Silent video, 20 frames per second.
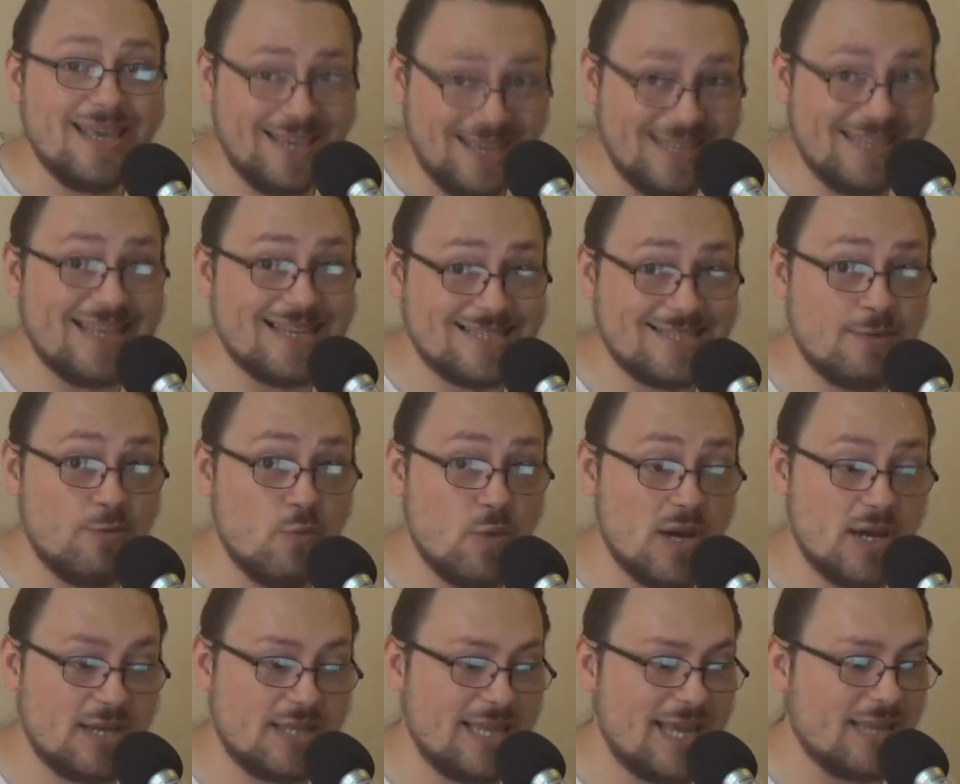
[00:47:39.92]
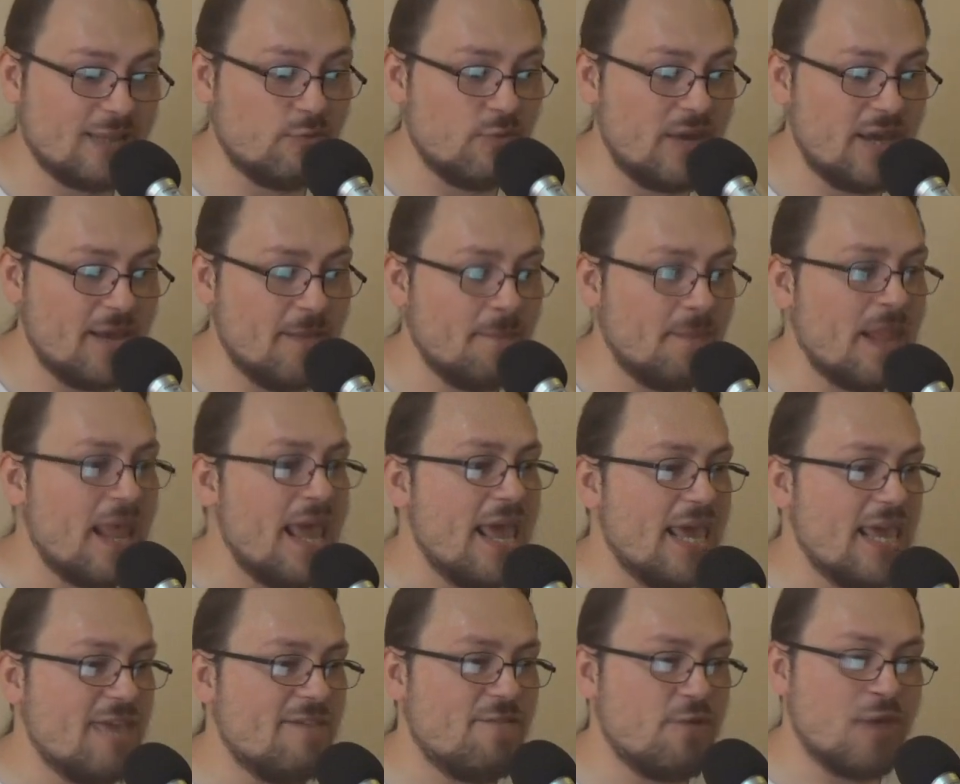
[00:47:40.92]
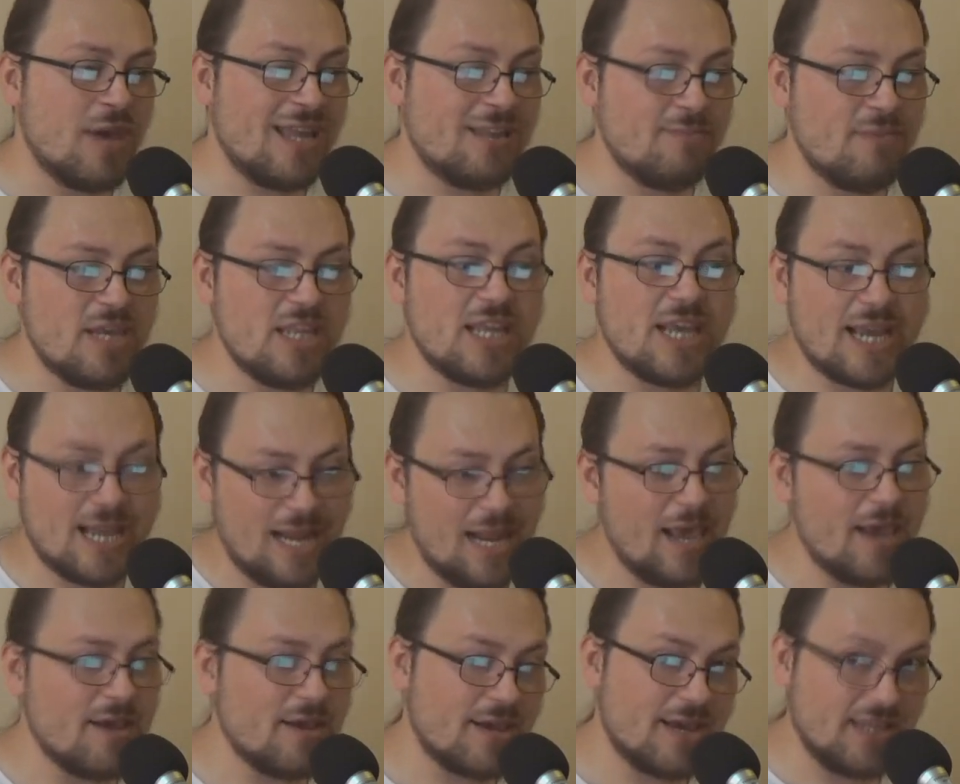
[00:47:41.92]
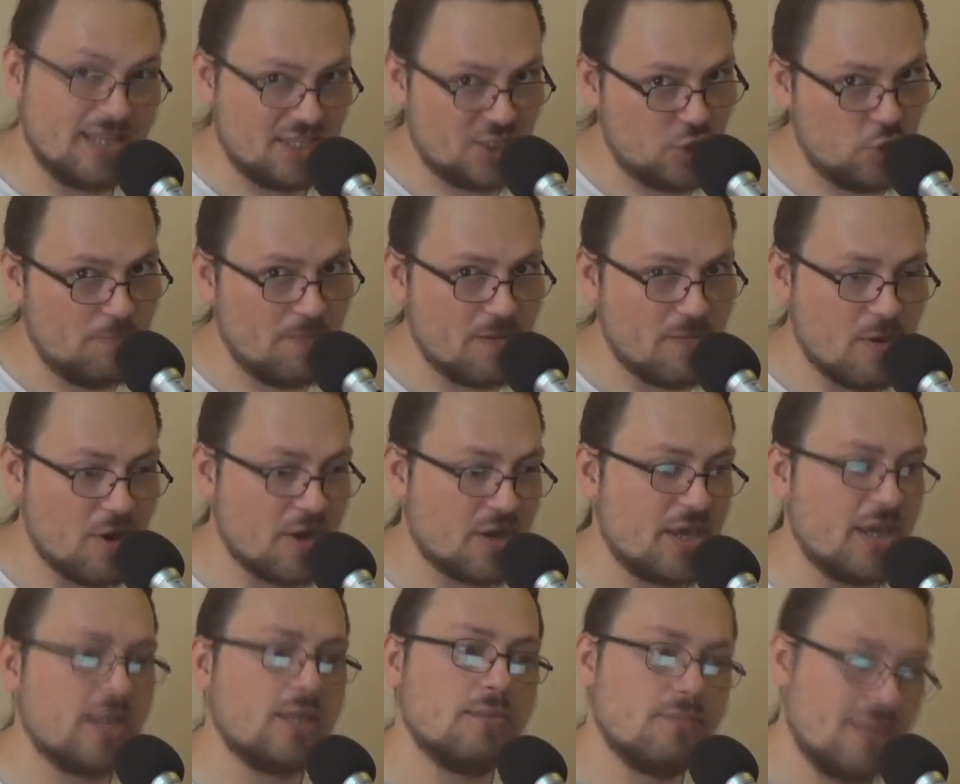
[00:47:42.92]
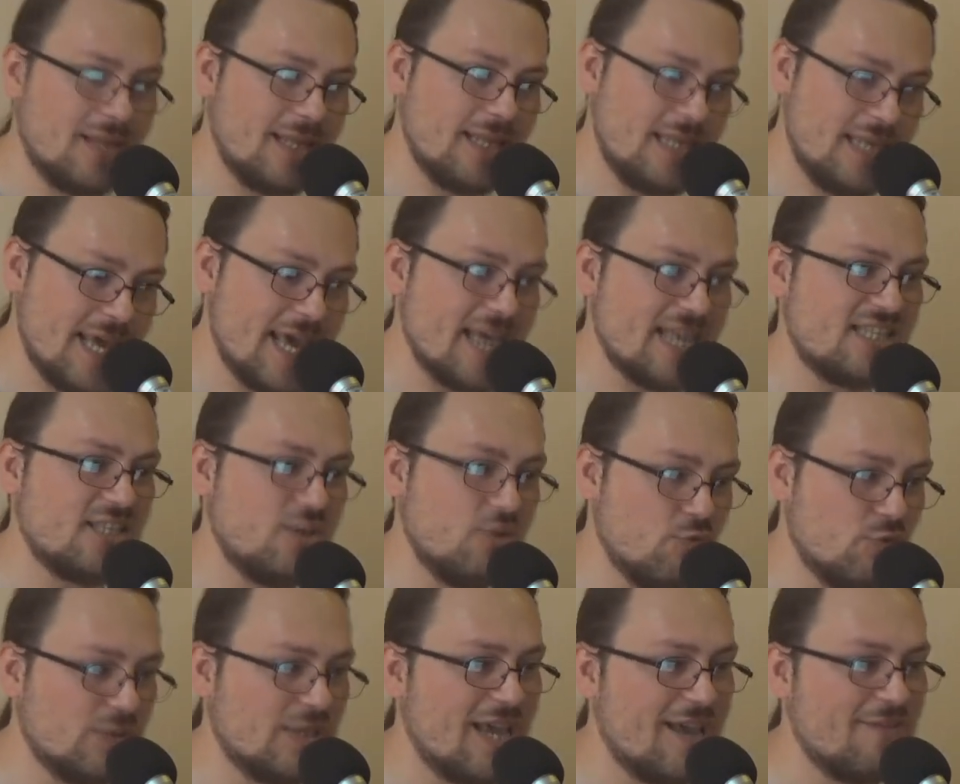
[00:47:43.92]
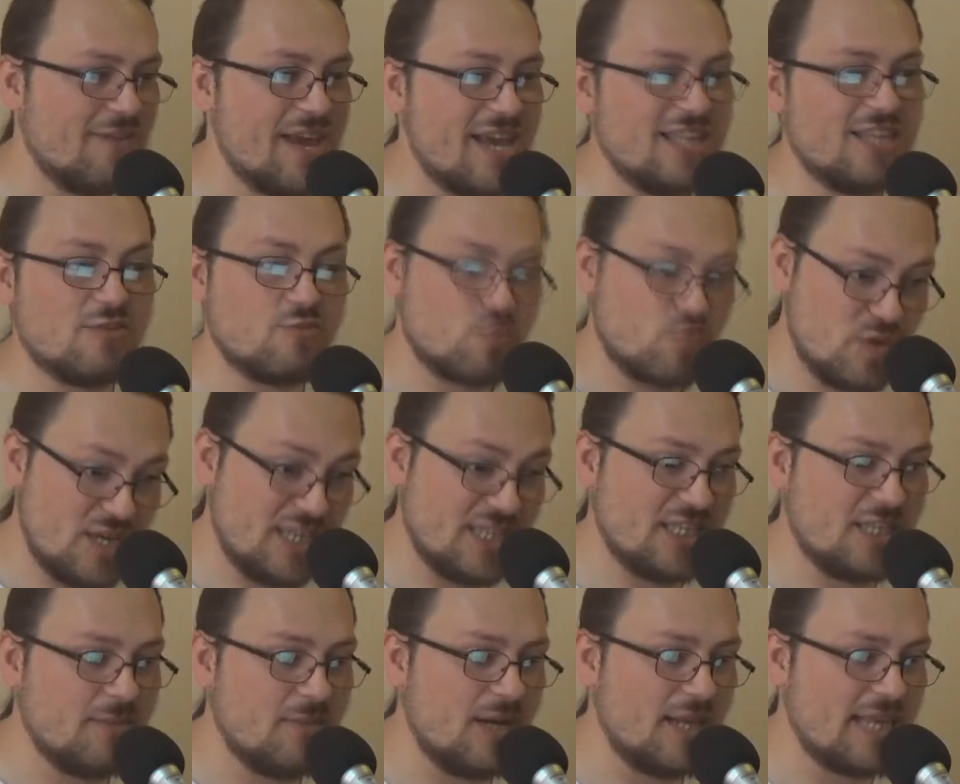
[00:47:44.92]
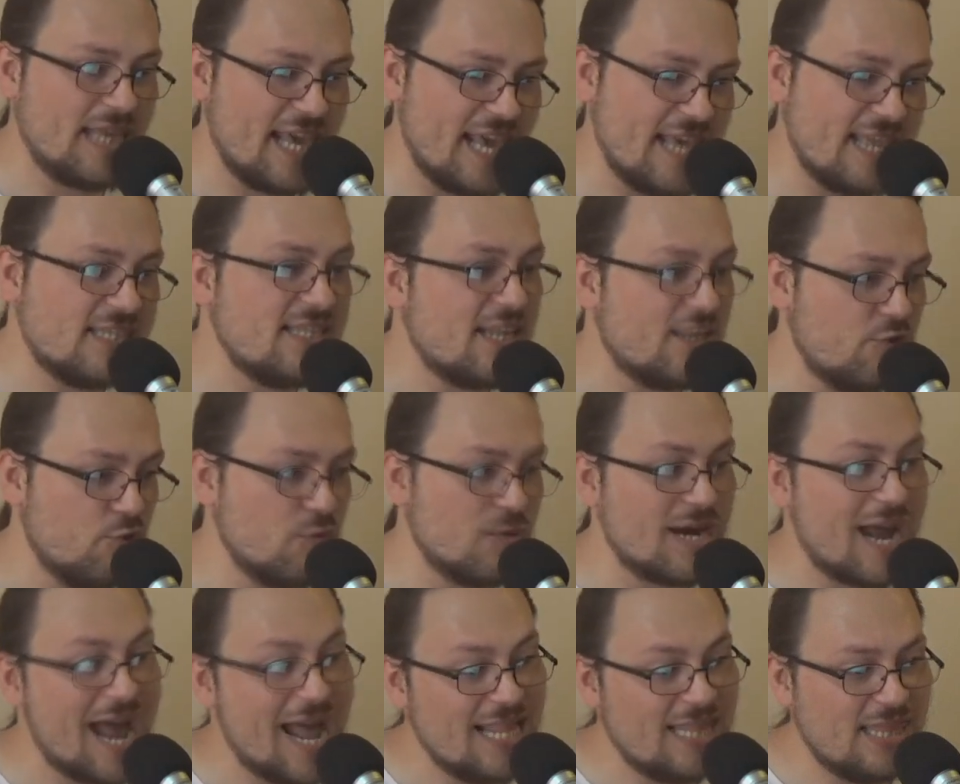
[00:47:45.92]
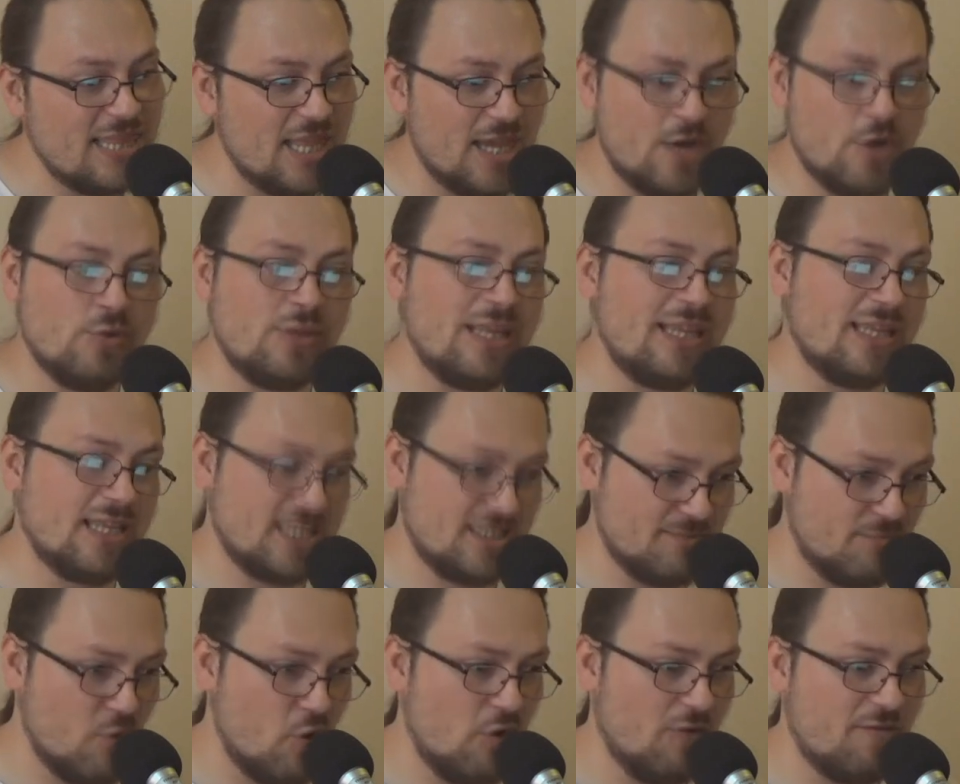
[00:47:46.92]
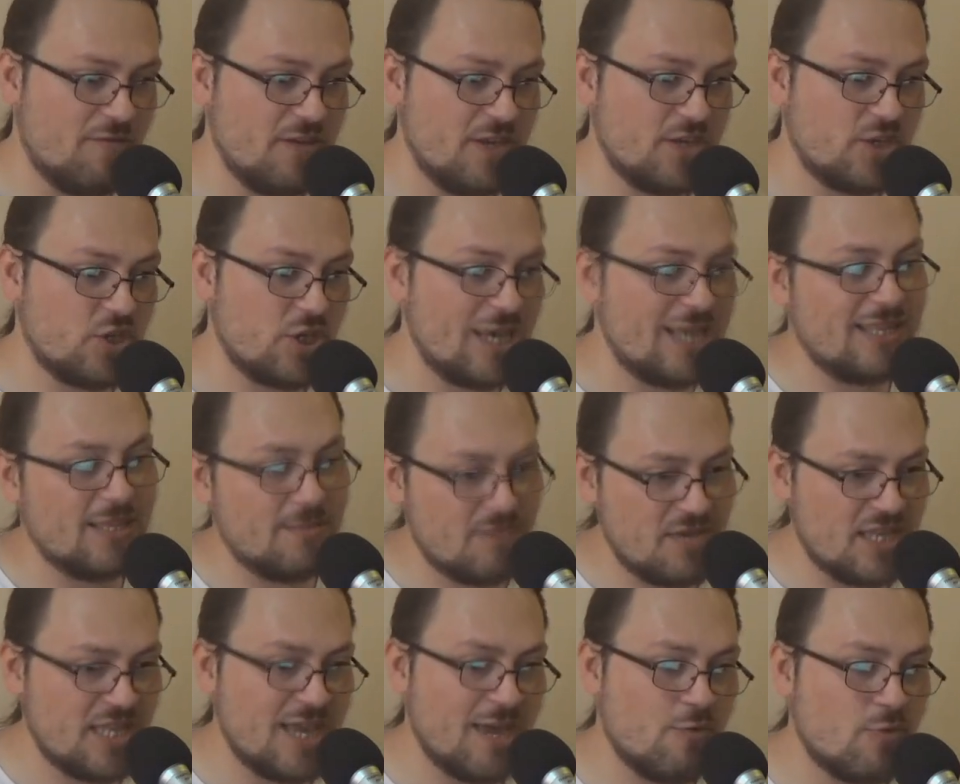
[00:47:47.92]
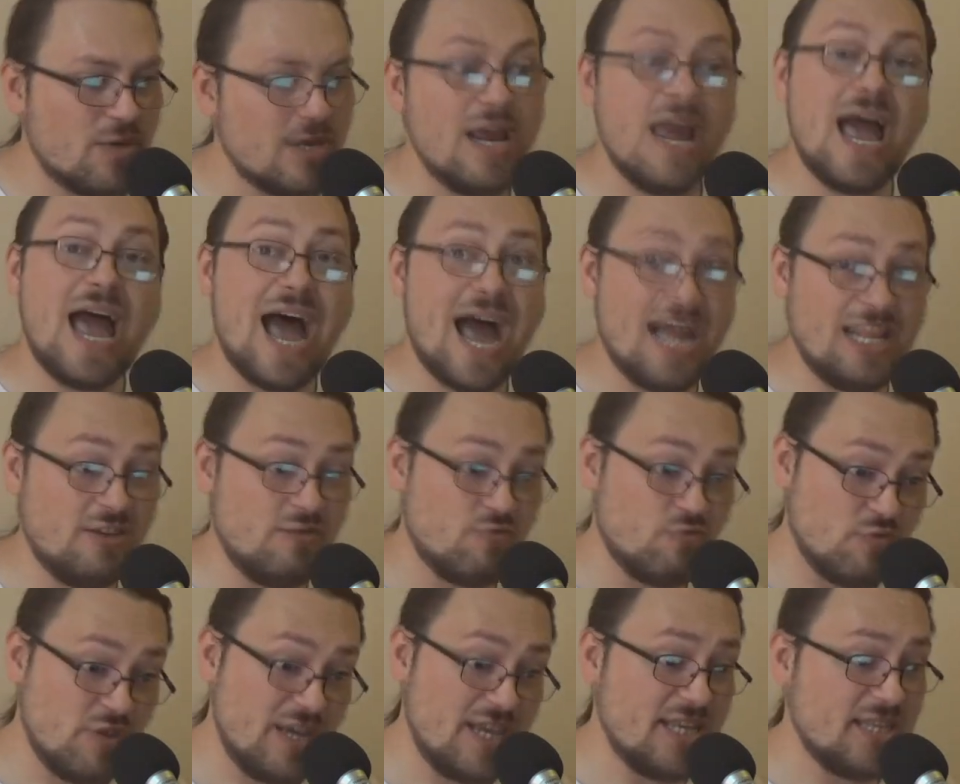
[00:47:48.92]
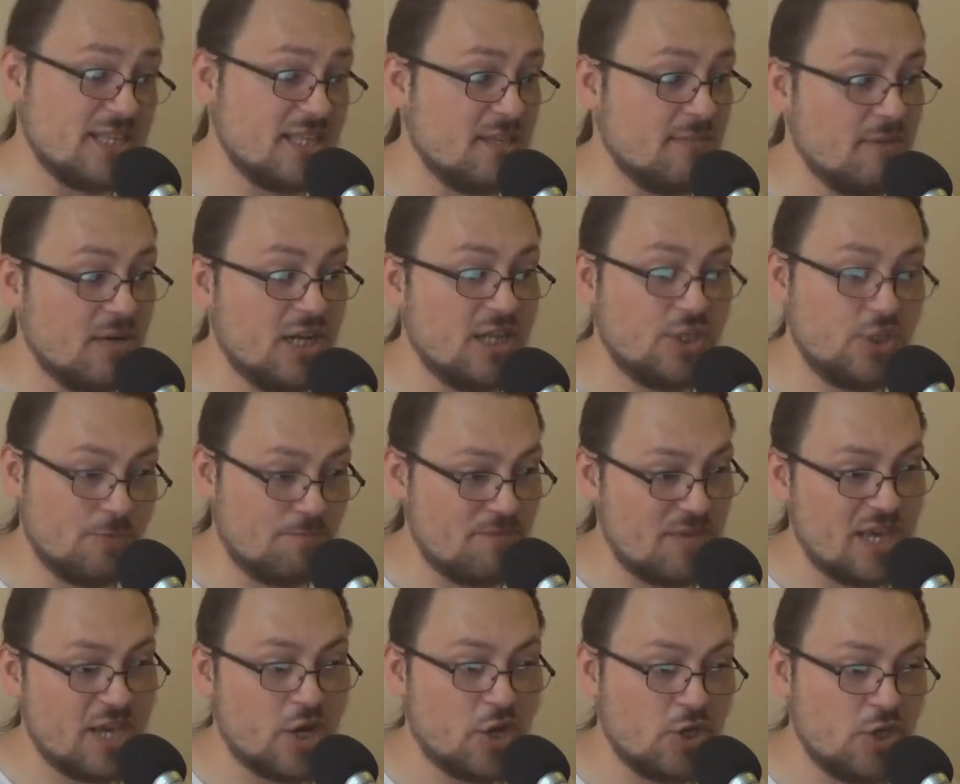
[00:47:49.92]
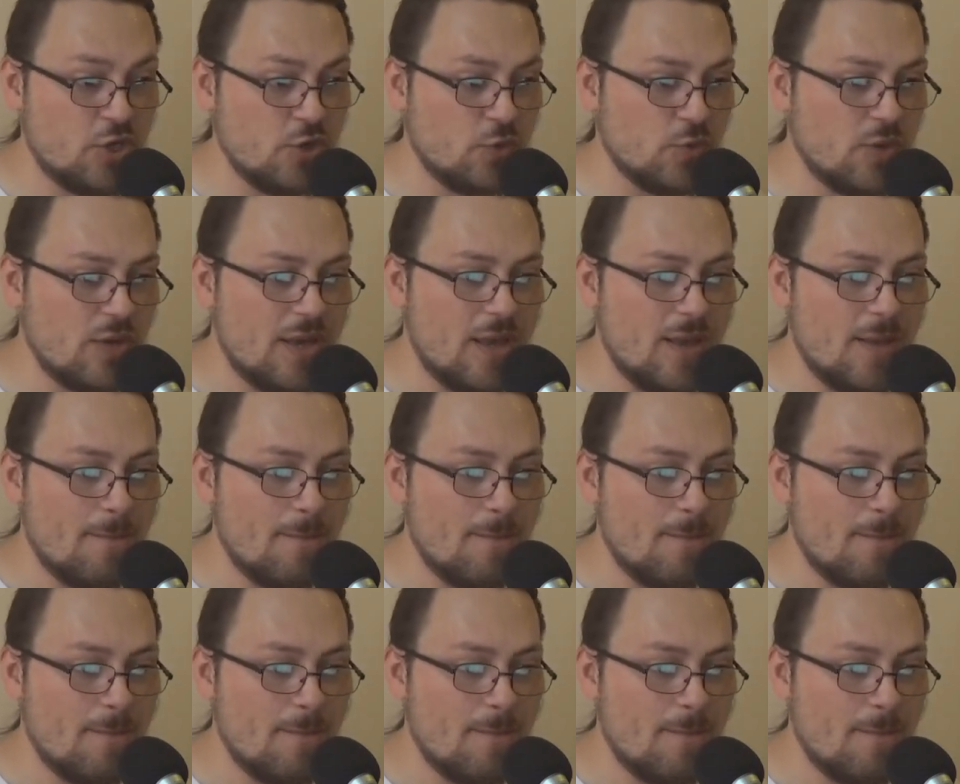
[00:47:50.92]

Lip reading: It doesn't work that way. If you had been a clerk at a supermarket, then yes, you would have had a reasonable case that you were unknown and the small fish and the media were unreasonable to pick on you.